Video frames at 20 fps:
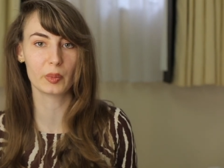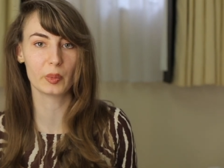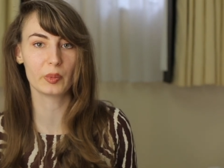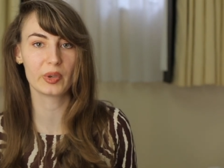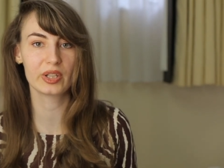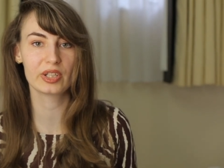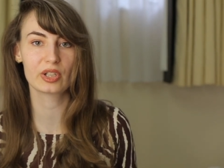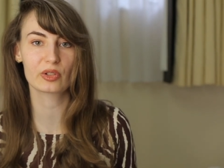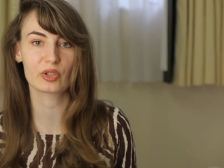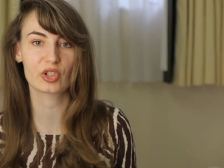
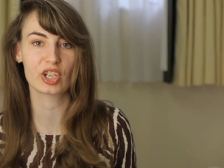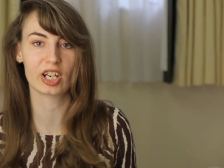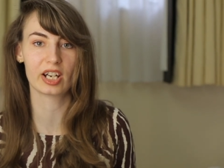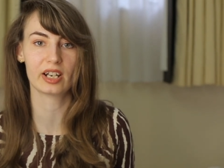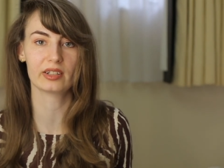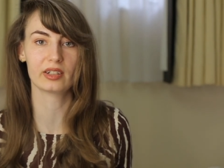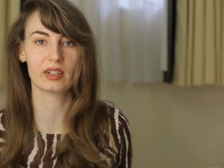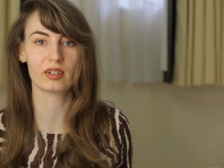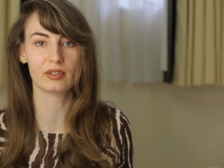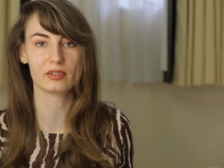video
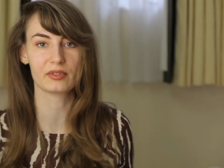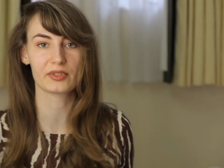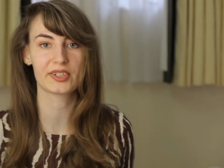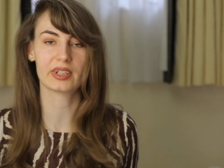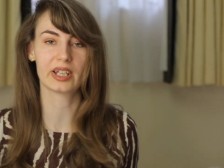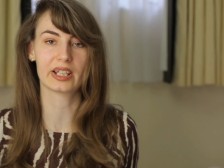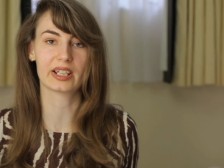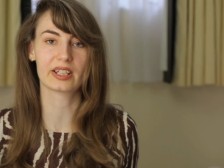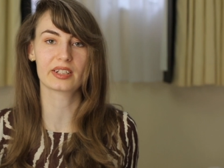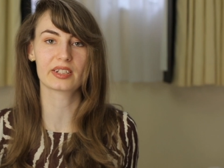channels
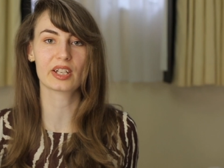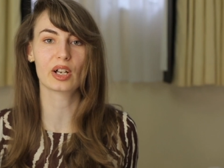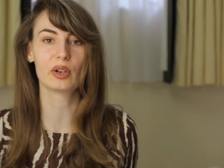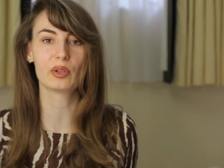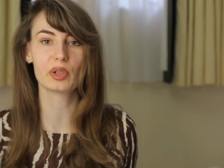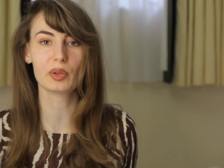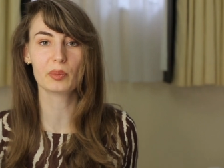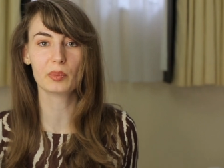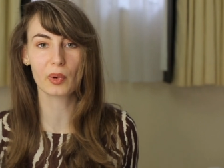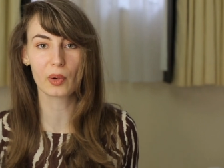that can
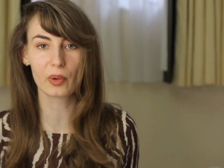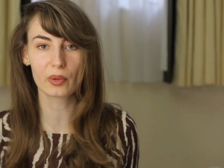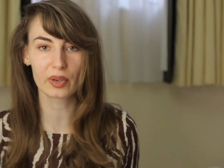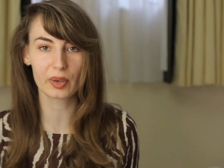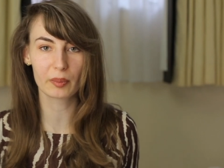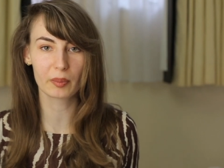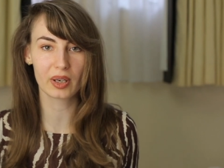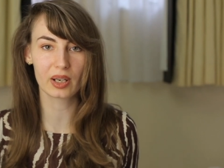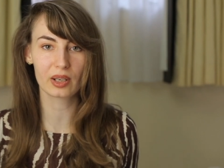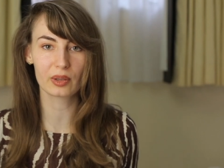tell you more
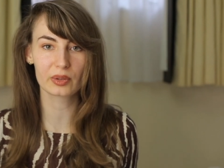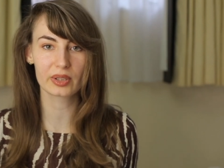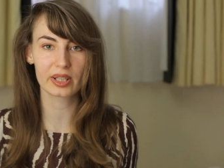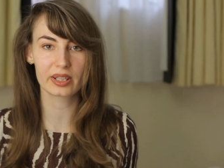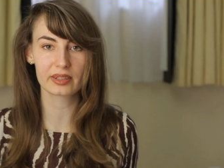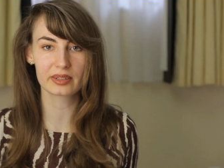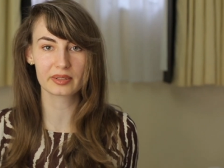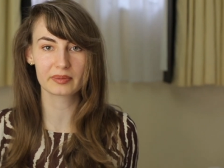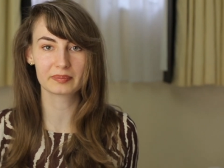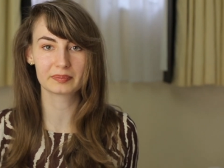about
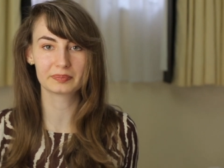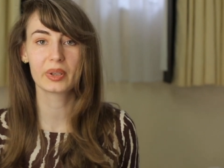it.